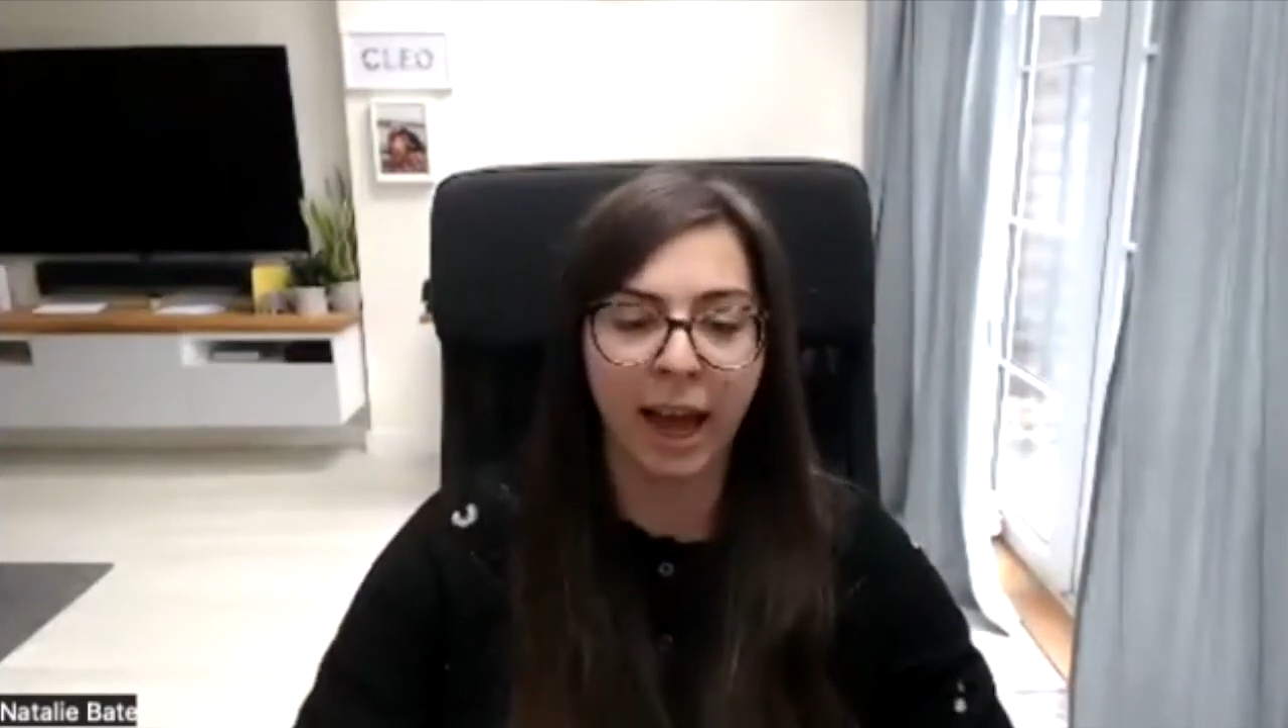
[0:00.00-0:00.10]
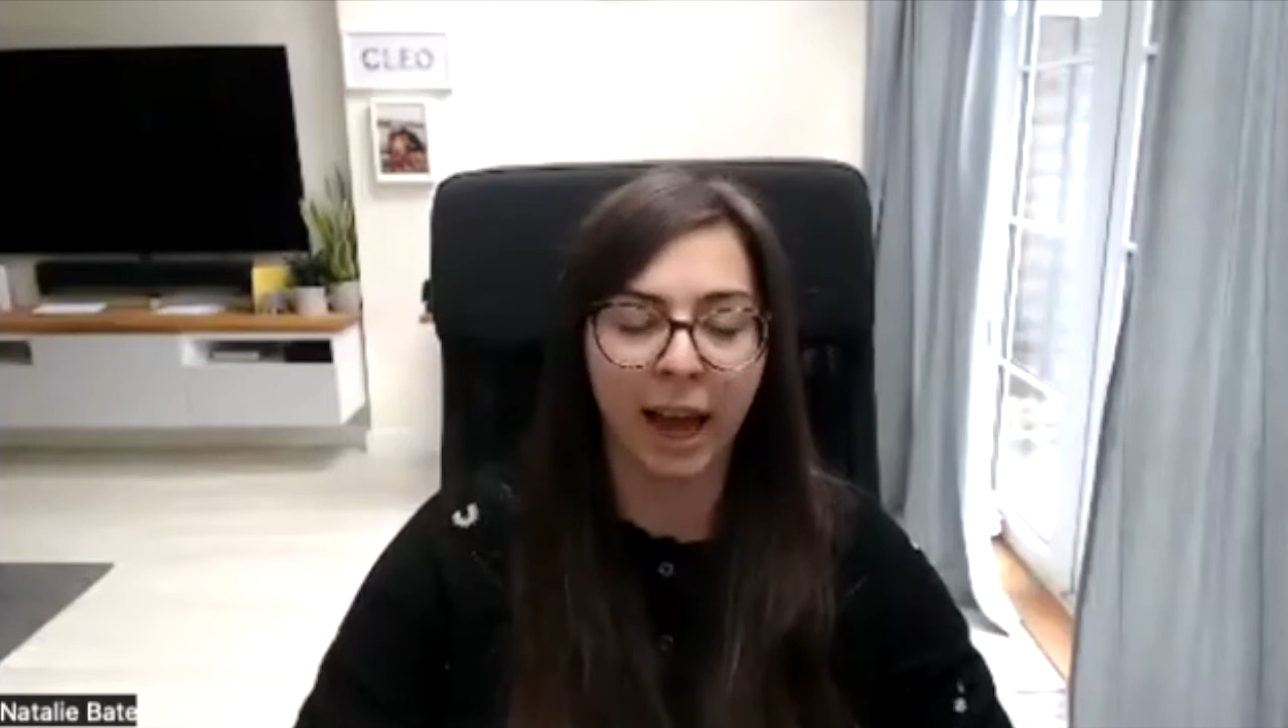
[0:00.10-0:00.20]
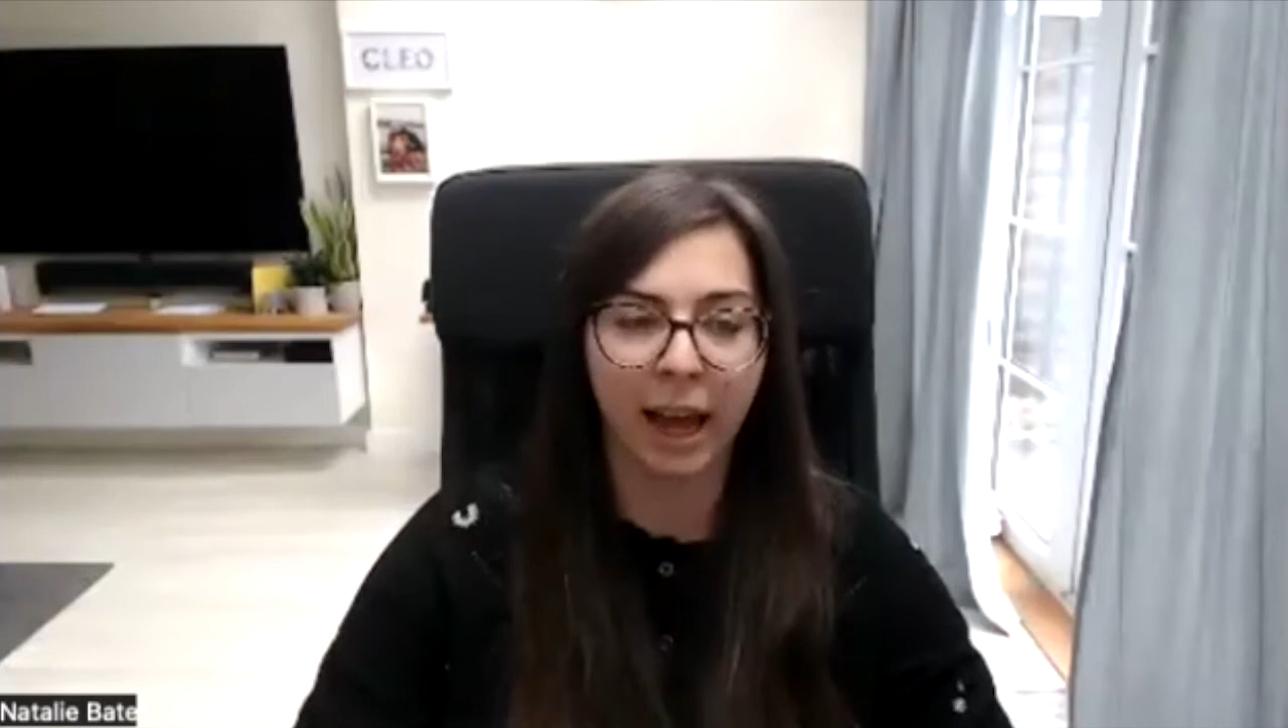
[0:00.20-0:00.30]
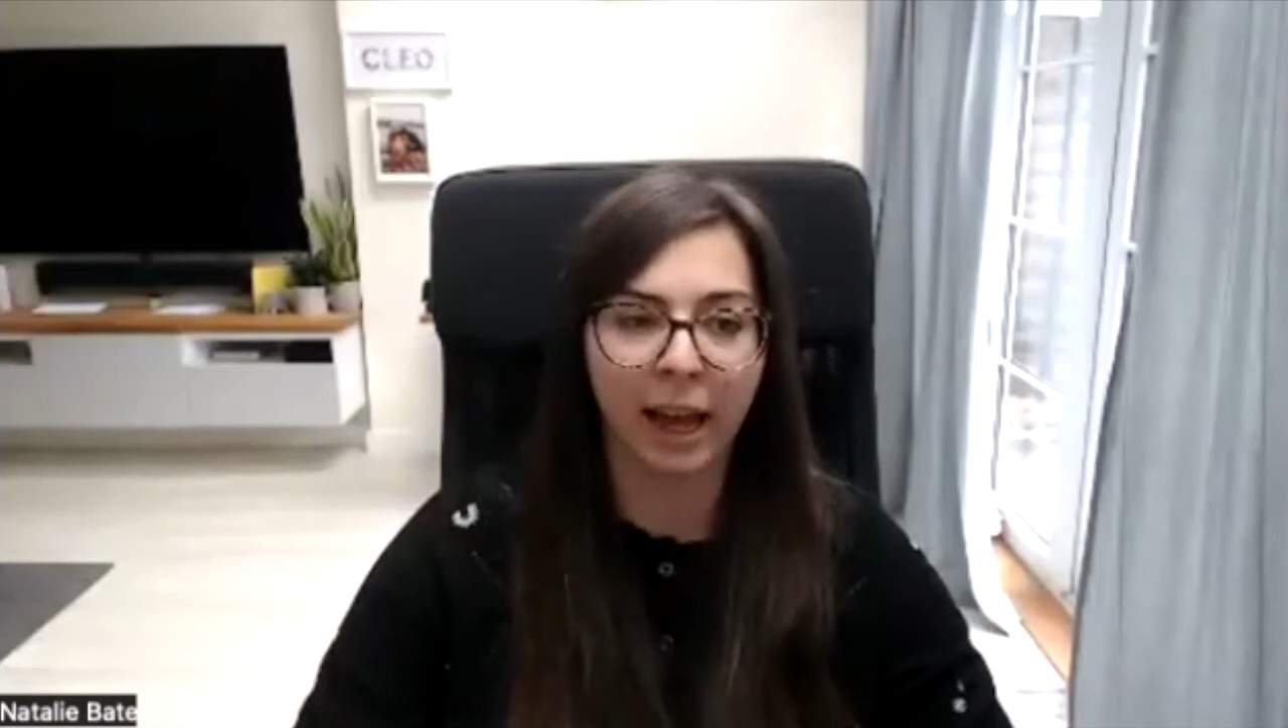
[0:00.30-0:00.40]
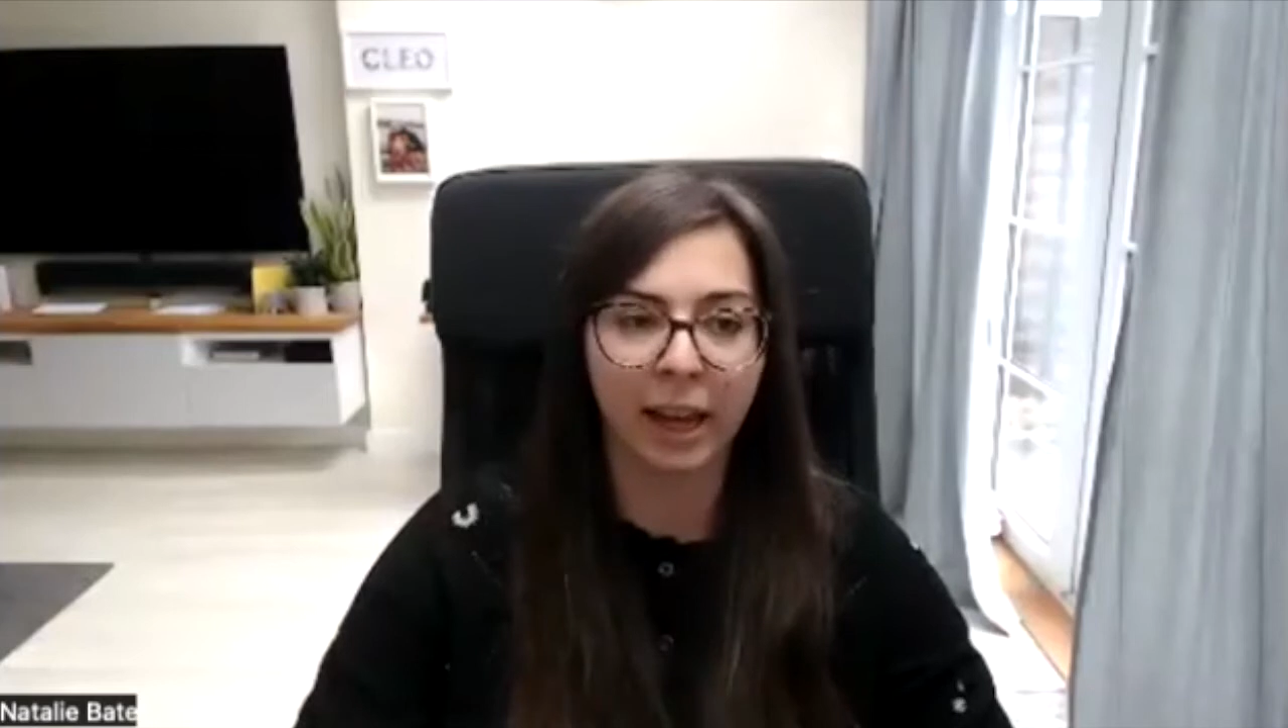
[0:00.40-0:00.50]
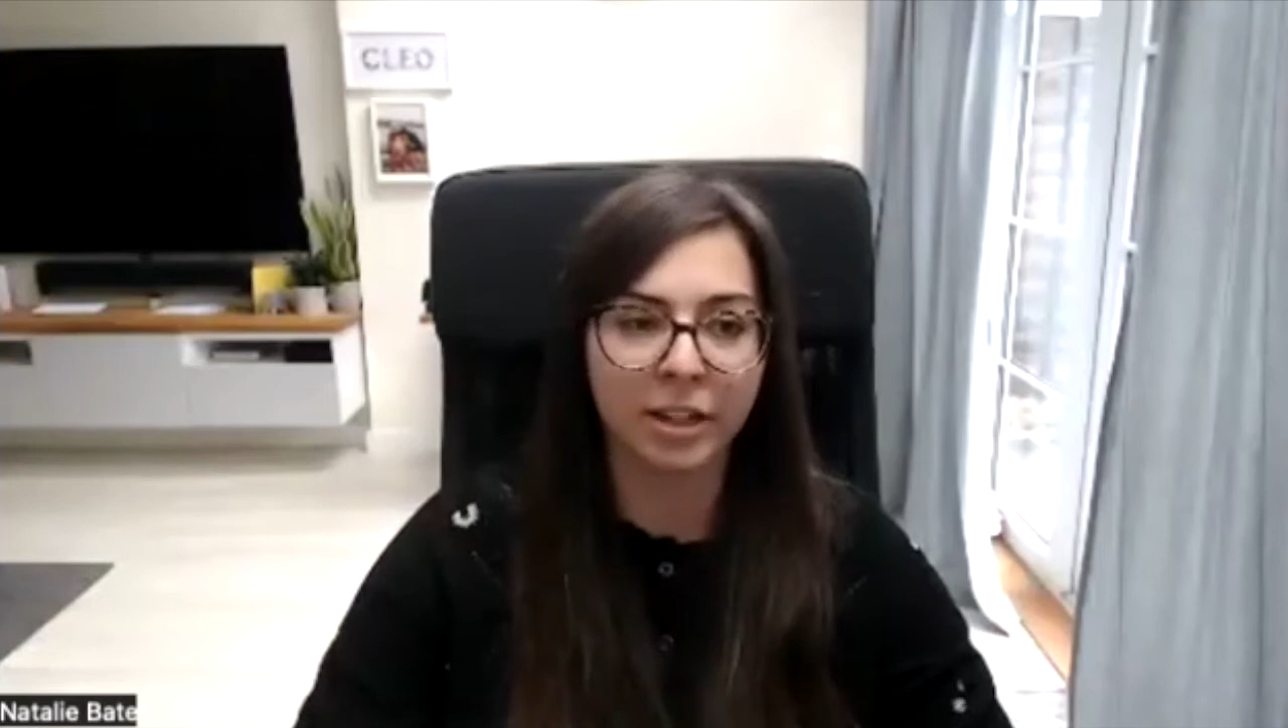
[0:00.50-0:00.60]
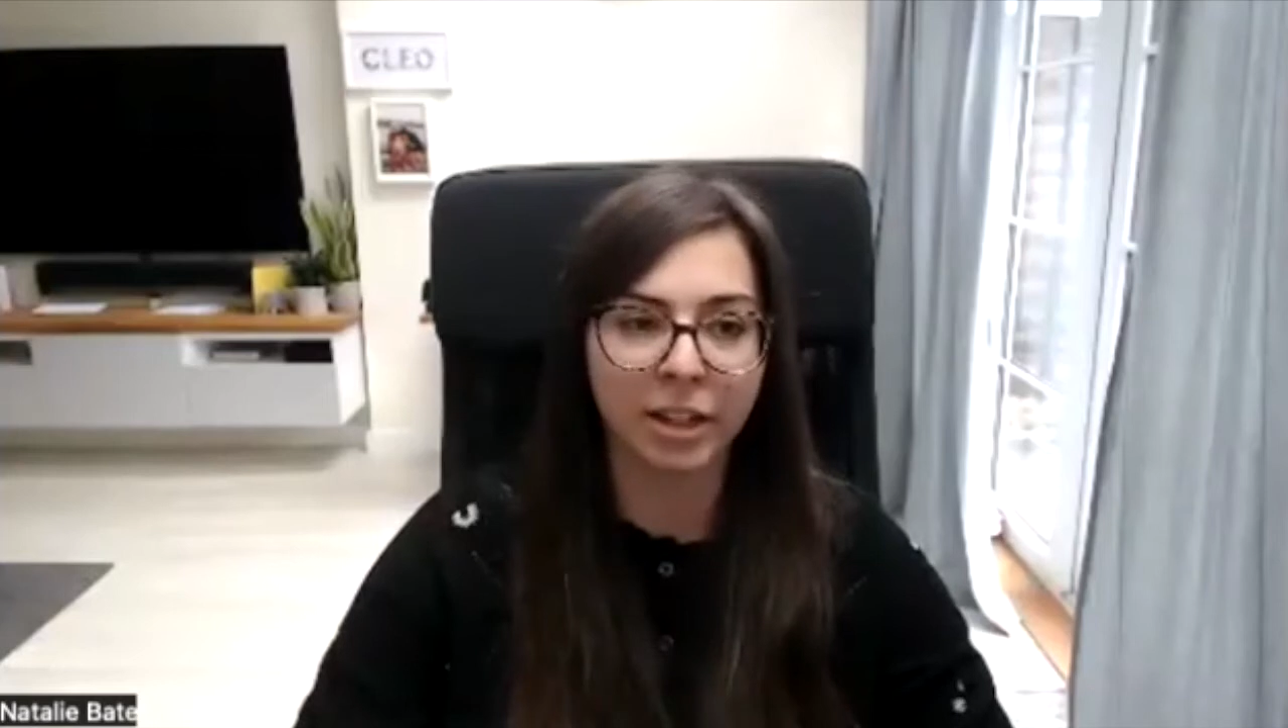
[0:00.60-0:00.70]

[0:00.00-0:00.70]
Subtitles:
and